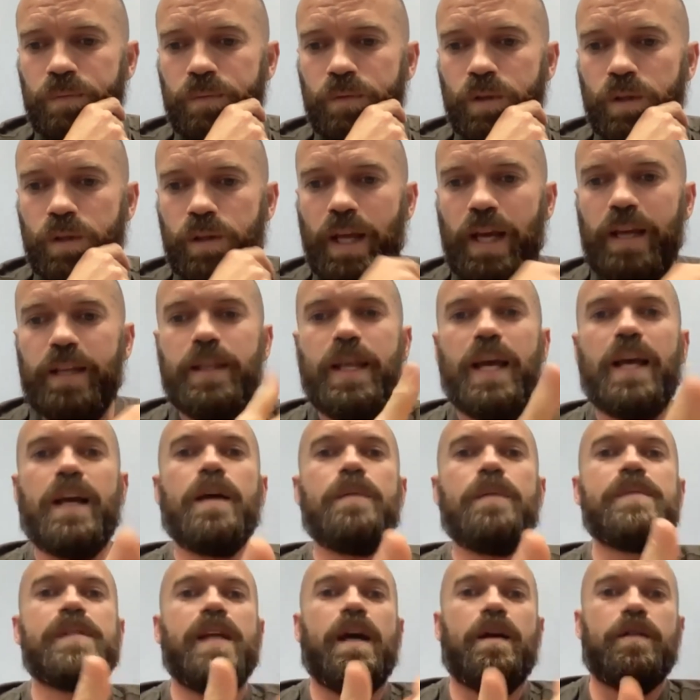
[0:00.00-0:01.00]
that
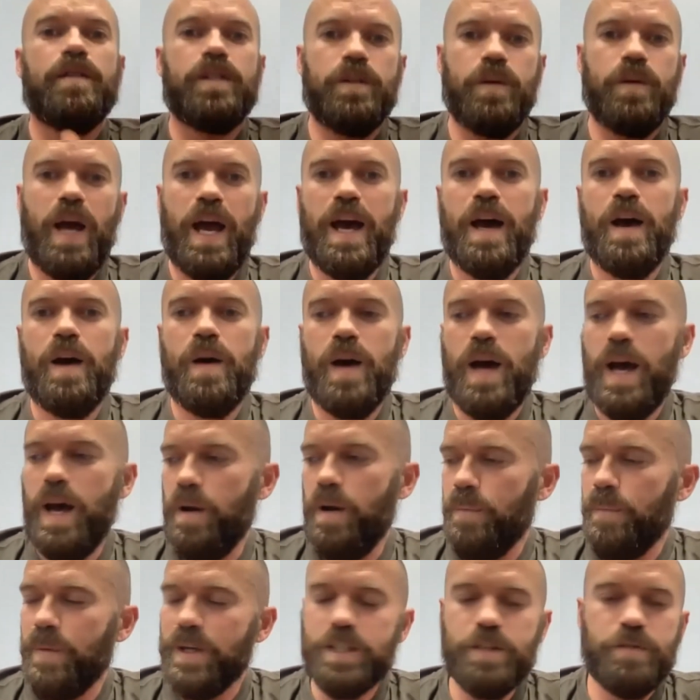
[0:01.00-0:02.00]
comes down to
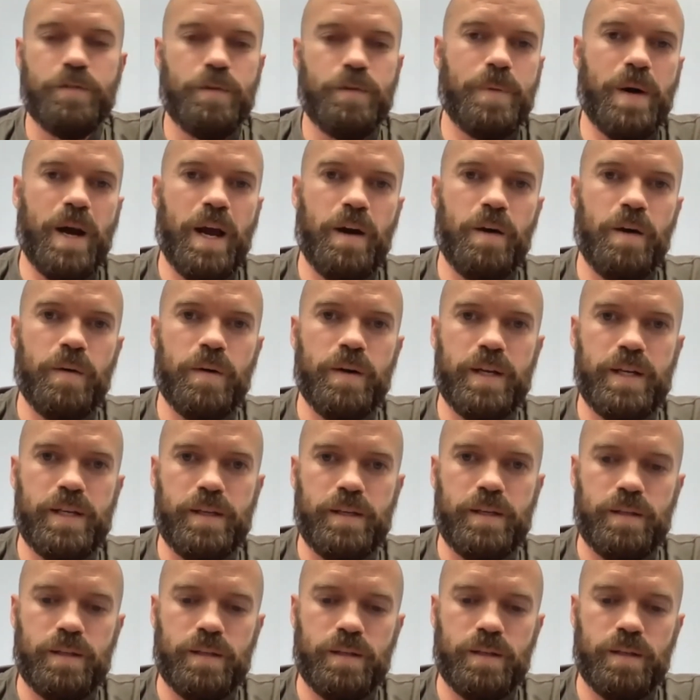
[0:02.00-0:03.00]
how much of a
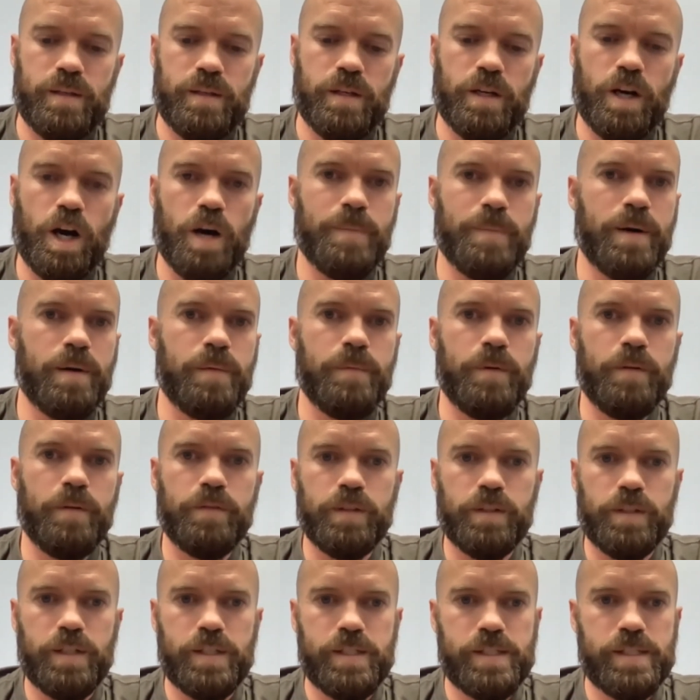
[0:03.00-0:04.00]
priority carbon
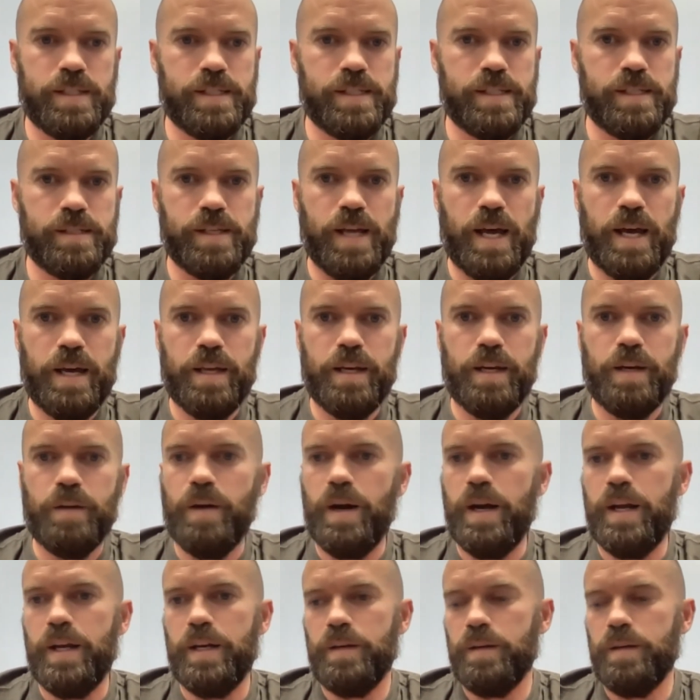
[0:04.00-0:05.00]
removal is to society,
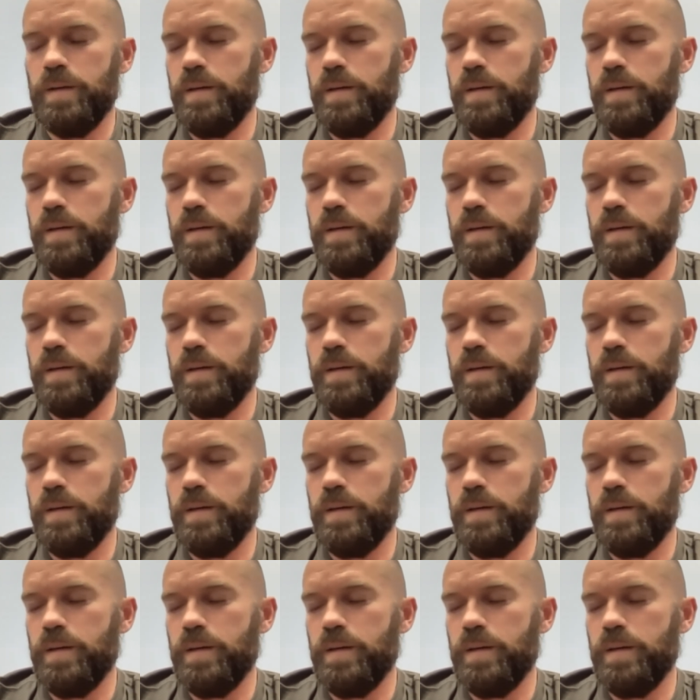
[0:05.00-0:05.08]
right?